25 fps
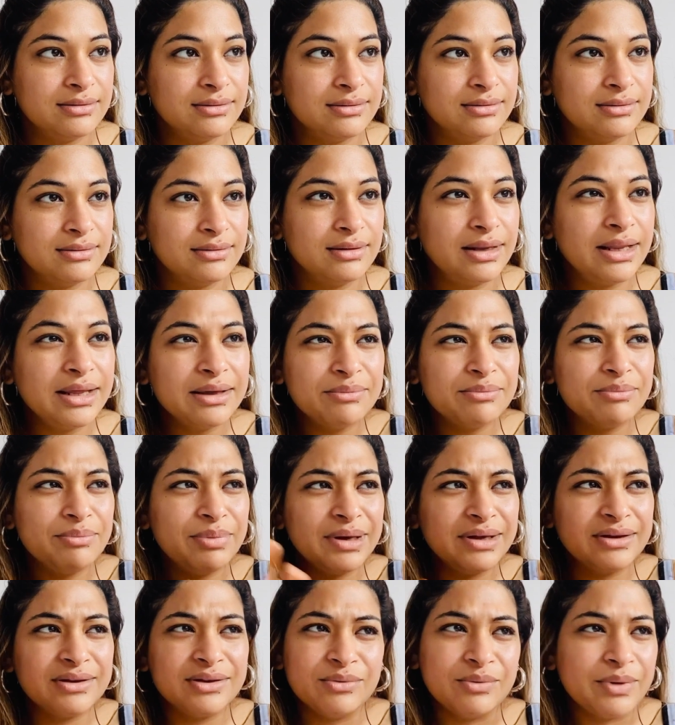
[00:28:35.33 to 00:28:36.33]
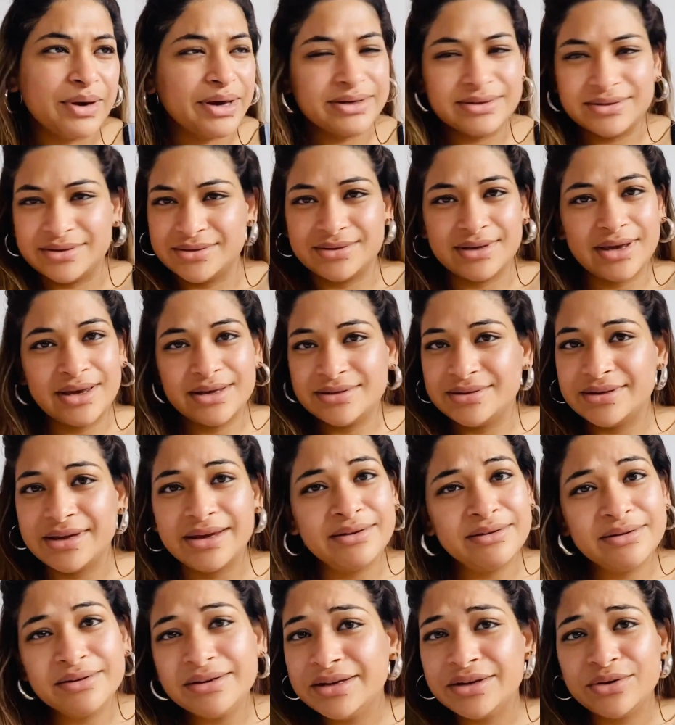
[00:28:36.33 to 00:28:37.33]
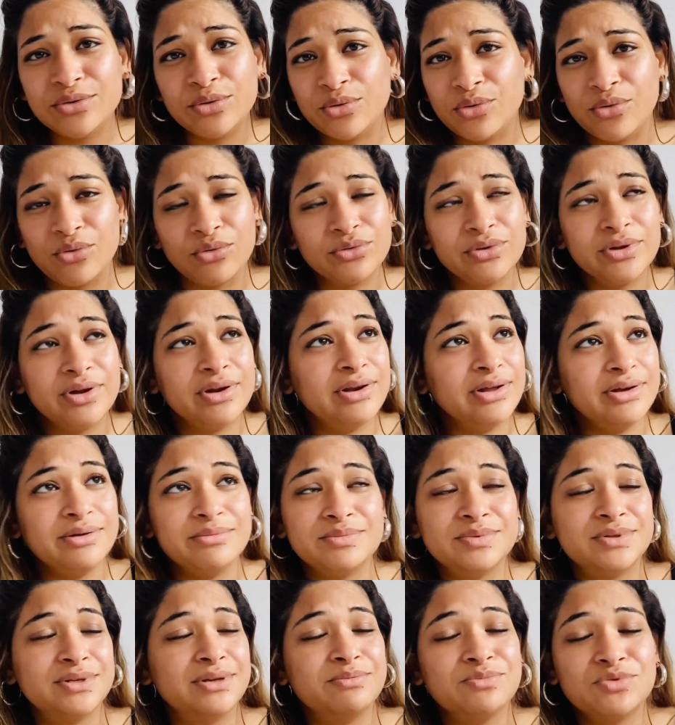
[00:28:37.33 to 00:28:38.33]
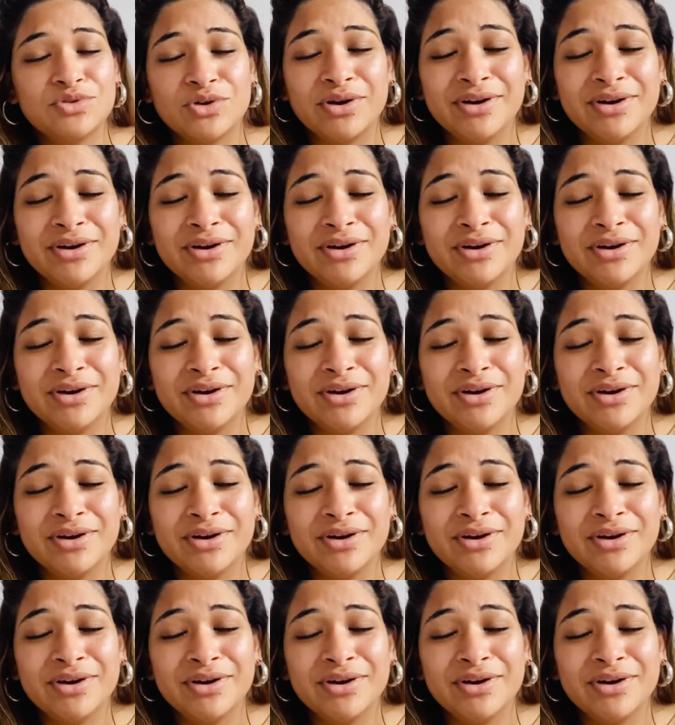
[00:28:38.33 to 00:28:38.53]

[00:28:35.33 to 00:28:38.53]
like big devices. I really don't know their names. I'm sorry.